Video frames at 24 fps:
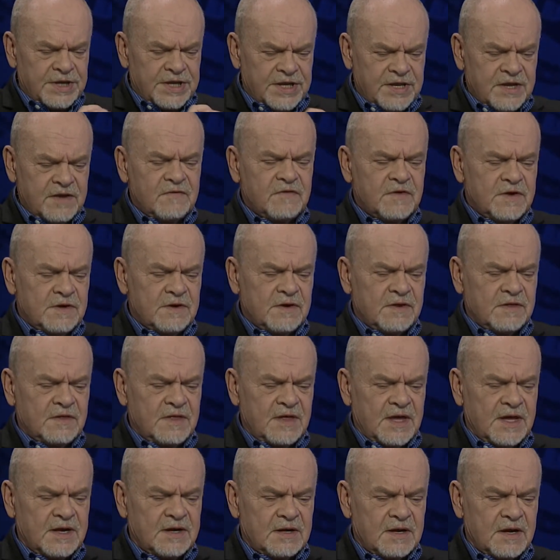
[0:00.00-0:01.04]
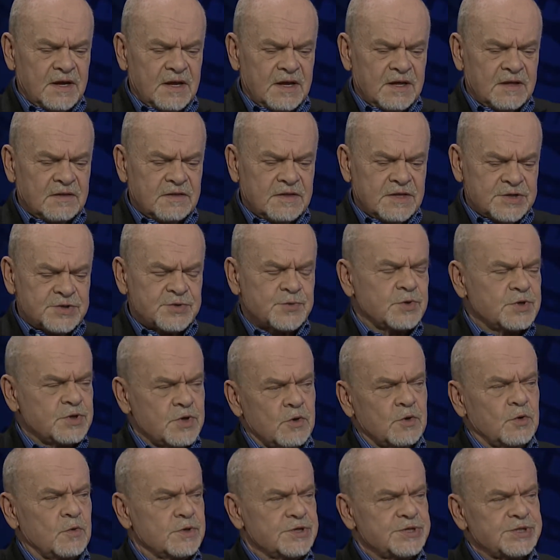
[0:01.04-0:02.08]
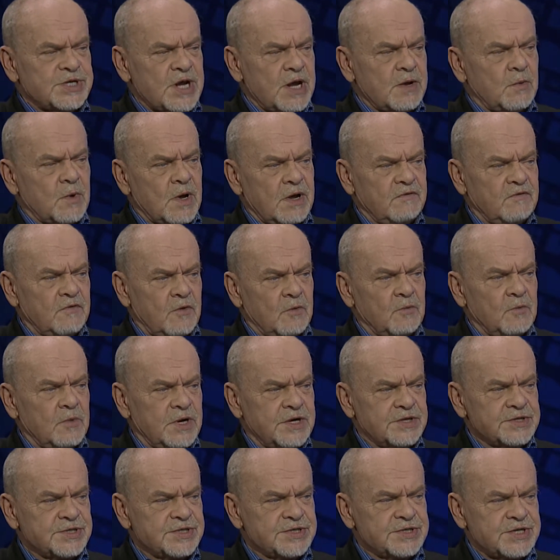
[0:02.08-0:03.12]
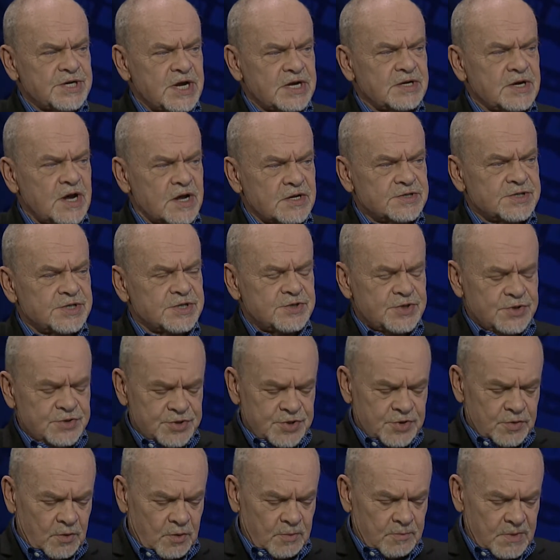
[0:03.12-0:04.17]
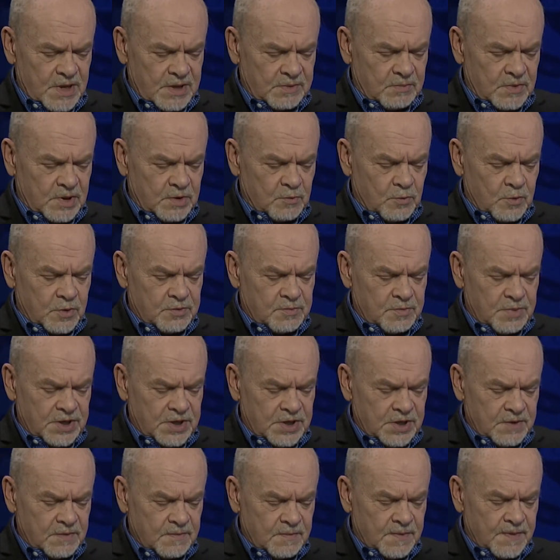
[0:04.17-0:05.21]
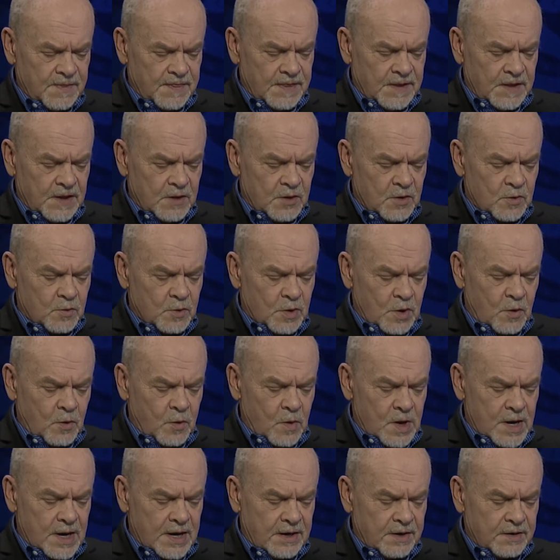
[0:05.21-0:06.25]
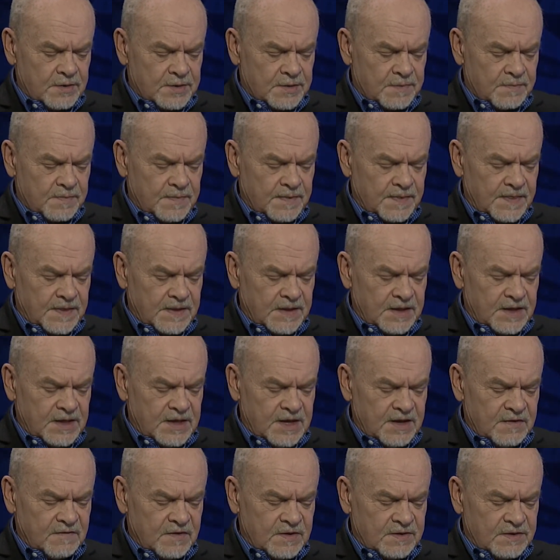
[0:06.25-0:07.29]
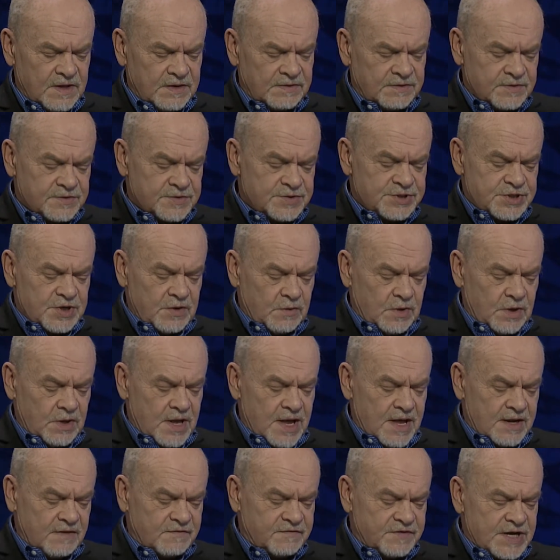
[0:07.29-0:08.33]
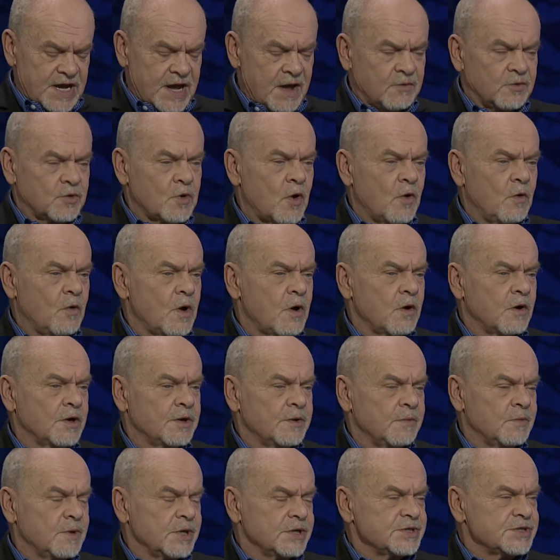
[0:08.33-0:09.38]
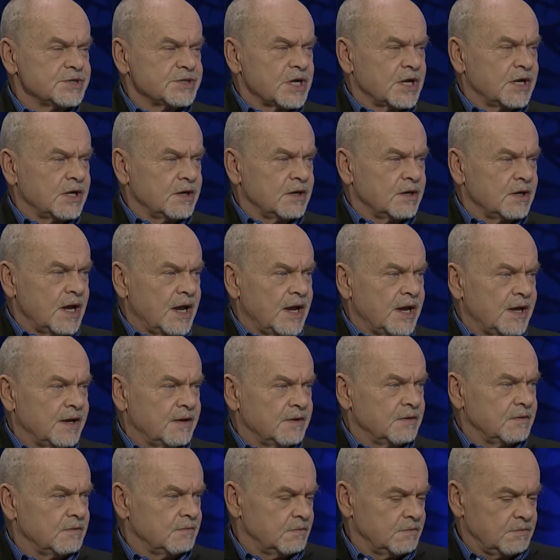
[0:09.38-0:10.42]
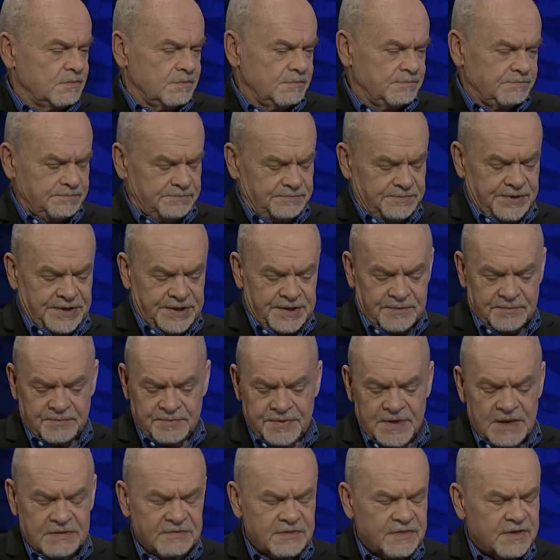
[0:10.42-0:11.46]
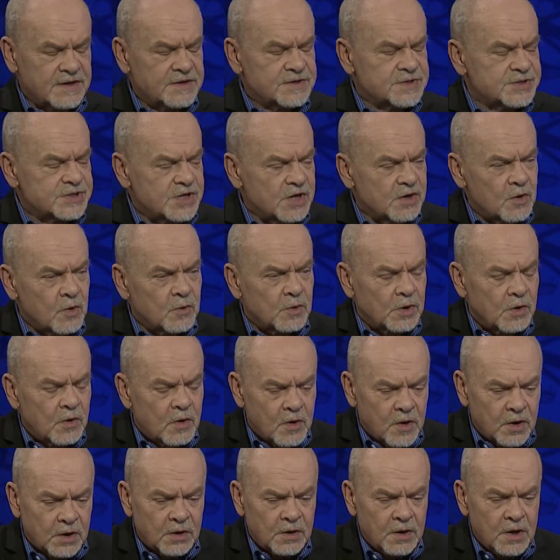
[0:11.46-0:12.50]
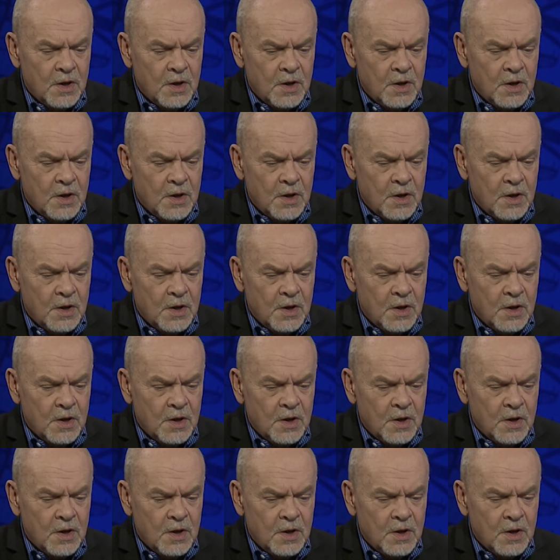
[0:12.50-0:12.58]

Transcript: given that this would go to a statewide vote because a state mm -hmm. constitutional amendment mm -hmm. would mm-hmm. be required, given that there's still a lot of town hall arguments and, and you know, things mm -hmm. to go along,